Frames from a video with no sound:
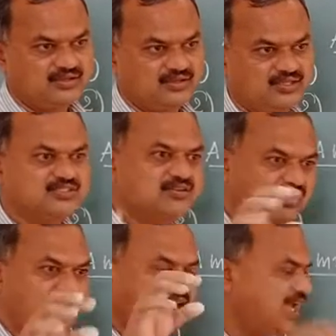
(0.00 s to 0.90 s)
is
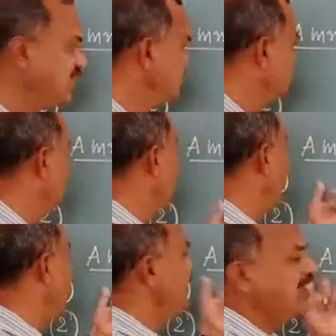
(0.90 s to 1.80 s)
called as
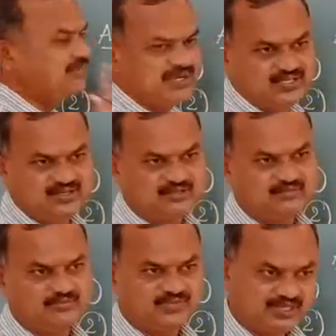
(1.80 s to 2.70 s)
and emitter.
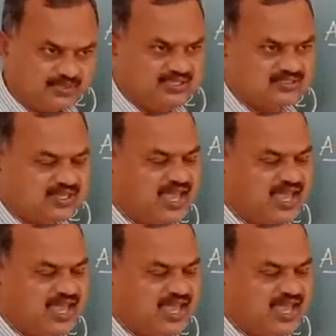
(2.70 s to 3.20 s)
That means